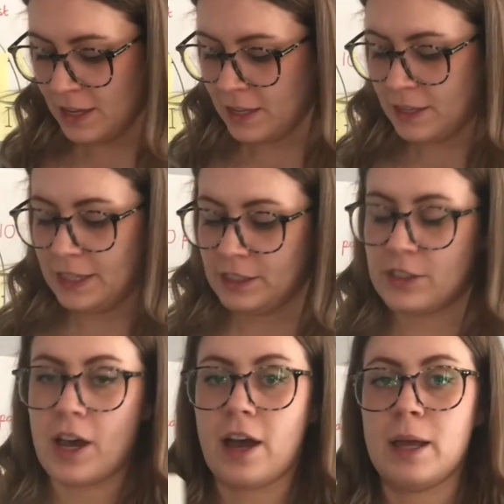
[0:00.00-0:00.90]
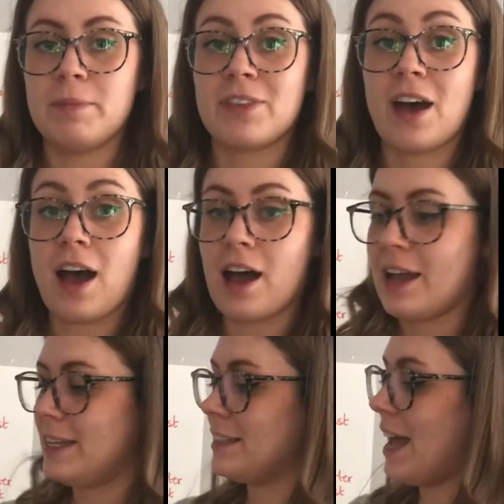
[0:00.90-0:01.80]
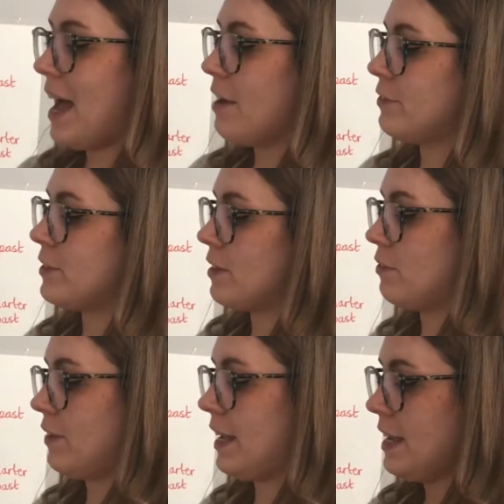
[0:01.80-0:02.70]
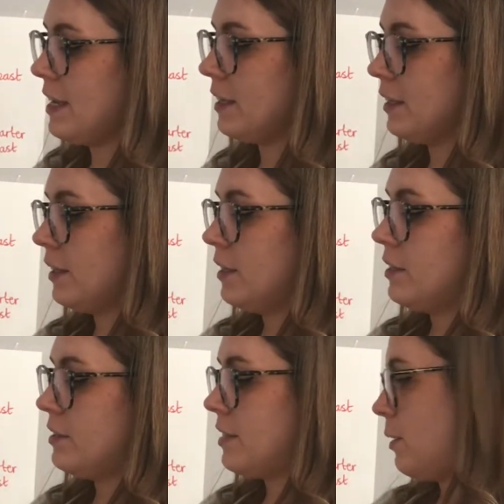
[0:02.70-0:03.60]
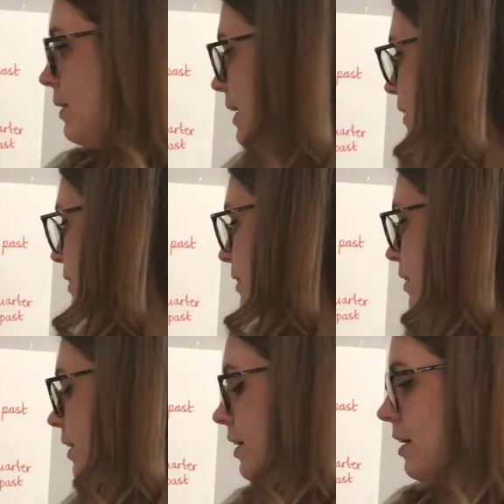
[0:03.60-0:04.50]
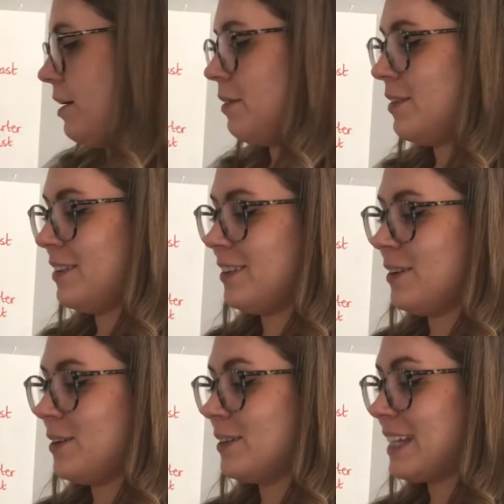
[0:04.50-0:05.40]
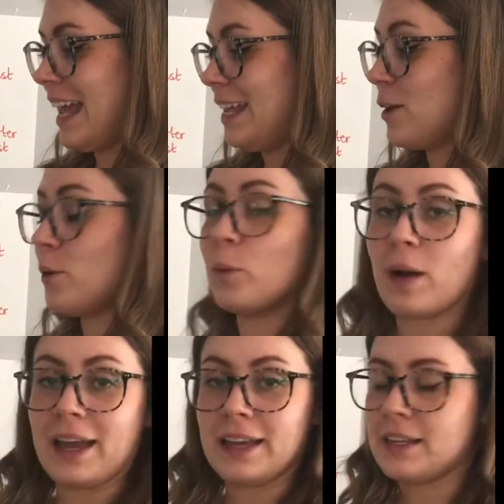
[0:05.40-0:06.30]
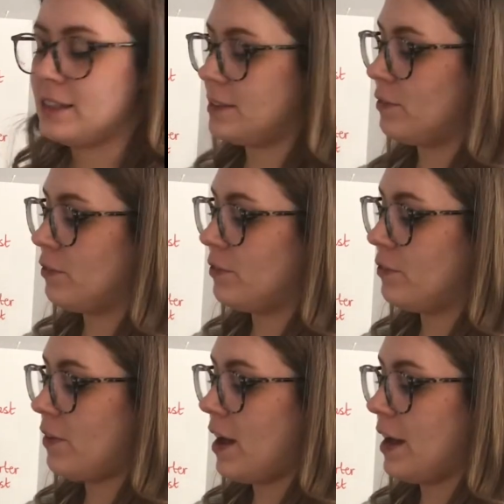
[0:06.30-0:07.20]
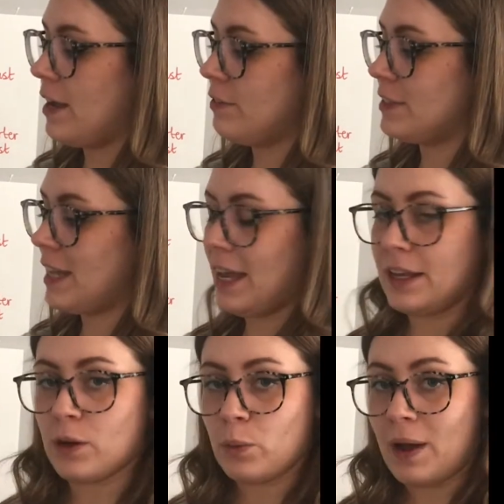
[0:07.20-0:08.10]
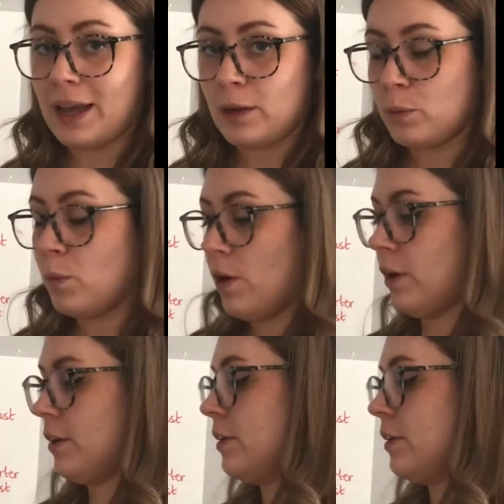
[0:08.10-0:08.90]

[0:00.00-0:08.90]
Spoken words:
this time the I is after the V, so it's take away. It's 5 take away 1.